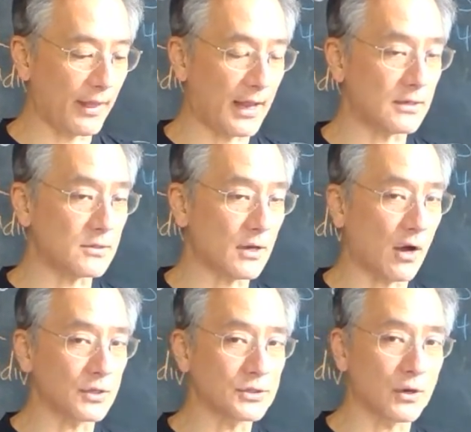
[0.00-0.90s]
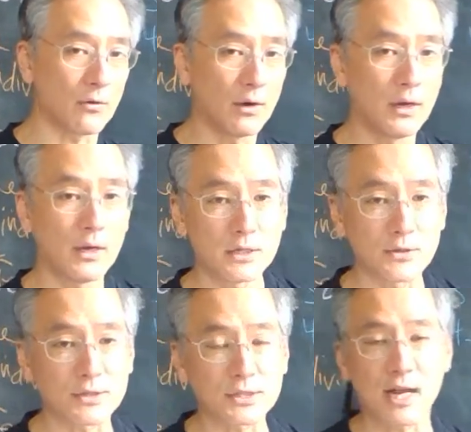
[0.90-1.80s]
and also to
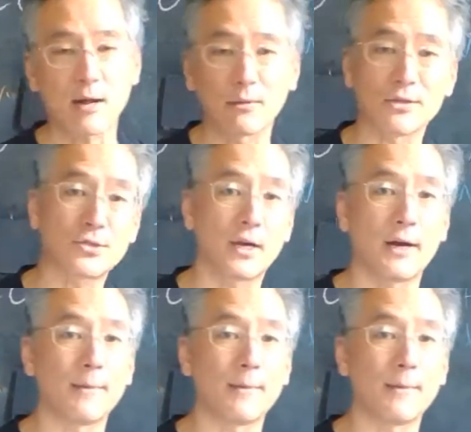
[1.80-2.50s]
establish